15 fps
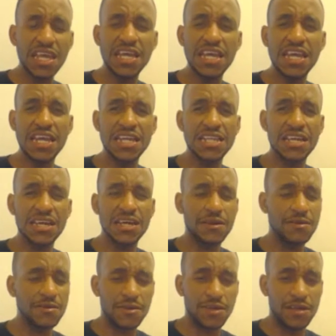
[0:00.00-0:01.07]
in a
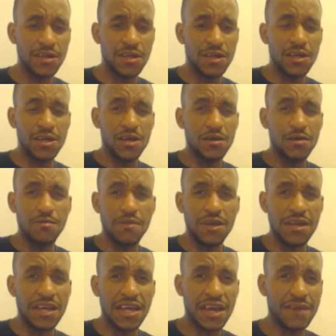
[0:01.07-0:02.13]

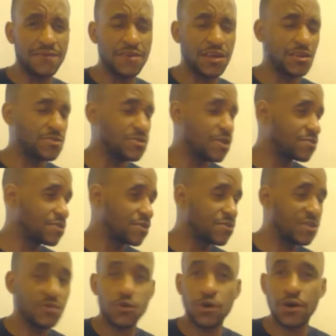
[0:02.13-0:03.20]

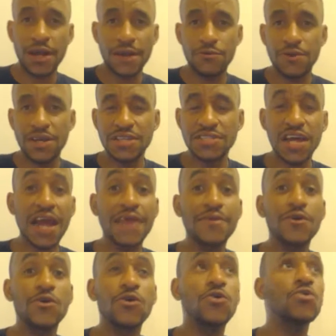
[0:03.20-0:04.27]
WWE World Heavyweight
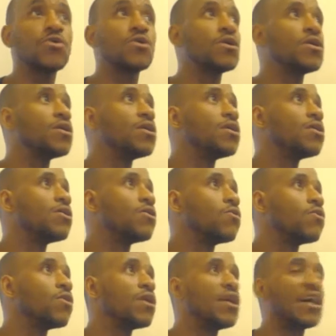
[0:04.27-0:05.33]
title
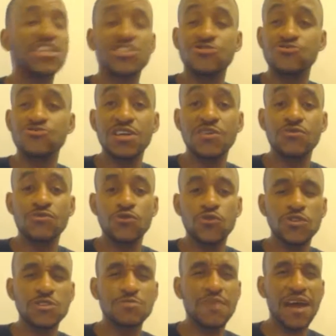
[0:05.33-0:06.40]
Extreme
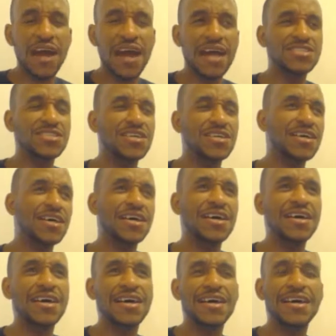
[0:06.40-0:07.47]
Rules match.
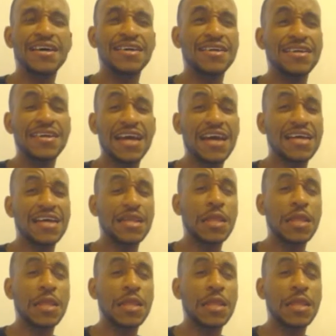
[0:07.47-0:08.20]
It had a